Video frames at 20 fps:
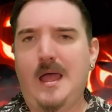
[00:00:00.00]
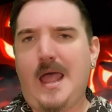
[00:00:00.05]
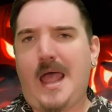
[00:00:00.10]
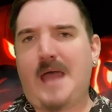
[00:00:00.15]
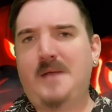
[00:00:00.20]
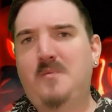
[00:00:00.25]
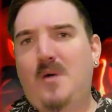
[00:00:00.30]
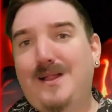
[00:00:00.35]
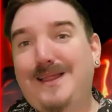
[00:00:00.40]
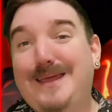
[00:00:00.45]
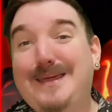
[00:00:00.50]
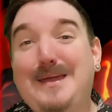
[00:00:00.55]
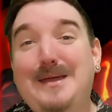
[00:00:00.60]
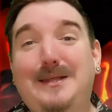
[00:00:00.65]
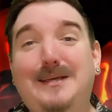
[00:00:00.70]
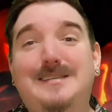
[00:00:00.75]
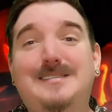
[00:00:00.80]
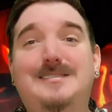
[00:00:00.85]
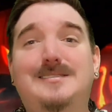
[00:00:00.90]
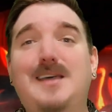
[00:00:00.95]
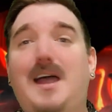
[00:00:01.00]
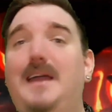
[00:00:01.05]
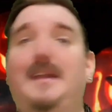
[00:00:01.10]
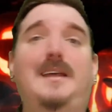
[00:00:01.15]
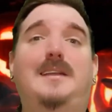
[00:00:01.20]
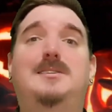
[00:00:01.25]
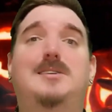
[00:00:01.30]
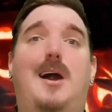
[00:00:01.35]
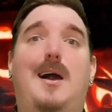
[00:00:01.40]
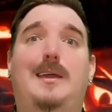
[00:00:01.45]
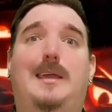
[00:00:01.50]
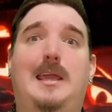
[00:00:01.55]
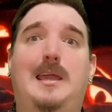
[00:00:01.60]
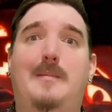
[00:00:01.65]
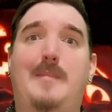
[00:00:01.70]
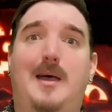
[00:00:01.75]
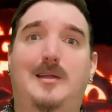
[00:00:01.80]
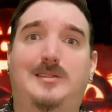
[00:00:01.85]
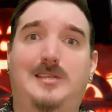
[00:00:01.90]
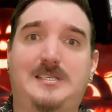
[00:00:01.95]
And while I get excited talking
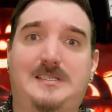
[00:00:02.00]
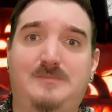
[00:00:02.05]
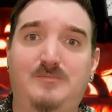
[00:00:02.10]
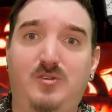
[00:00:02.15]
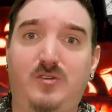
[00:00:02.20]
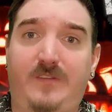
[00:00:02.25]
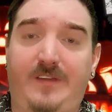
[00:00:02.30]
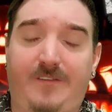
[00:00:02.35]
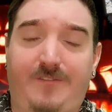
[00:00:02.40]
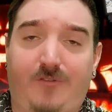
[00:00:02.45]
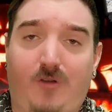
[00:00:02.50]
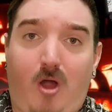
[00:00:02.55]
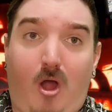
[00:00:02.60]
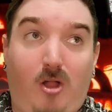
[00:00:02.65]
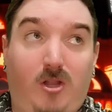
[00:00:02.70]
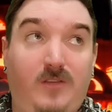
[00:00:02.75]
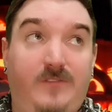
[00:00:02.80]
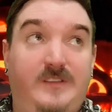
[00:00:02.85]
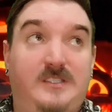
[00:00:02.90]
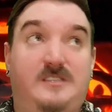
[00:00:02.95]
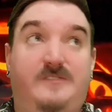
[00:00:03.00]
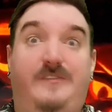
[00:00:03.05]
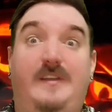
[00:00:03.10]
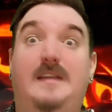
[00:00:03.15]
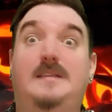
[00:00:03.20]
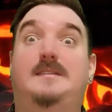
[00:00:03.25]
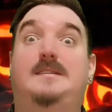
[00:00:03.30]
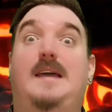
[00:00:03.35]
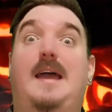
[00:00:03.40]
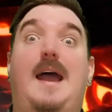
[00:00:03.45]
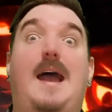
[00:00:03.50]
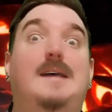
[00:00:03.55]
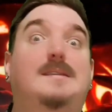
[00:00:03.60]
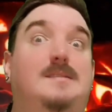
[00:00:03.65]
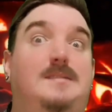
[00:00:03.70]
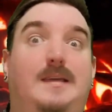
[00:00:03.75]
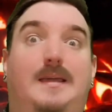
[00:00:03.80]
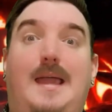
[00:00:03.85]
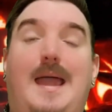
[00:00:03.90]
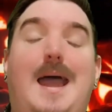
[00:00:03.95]
about this movie for all of its
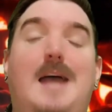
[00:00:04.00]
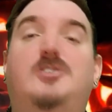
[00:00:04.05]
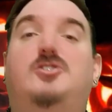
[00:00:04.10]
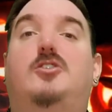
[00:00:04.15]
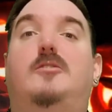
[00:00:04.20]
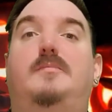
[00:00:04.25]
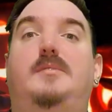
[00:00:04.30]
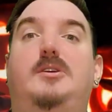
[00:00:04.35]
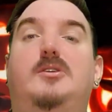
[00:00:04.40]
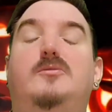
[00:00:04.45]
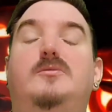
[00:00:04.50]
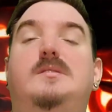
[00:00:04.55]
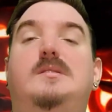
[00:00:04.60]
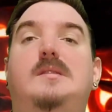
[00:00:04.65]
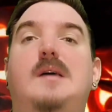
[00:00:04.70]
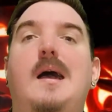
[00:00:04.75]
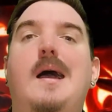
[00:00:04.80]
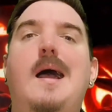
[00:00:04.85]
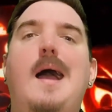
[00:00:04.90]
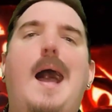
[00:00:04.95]
fantastic attributes,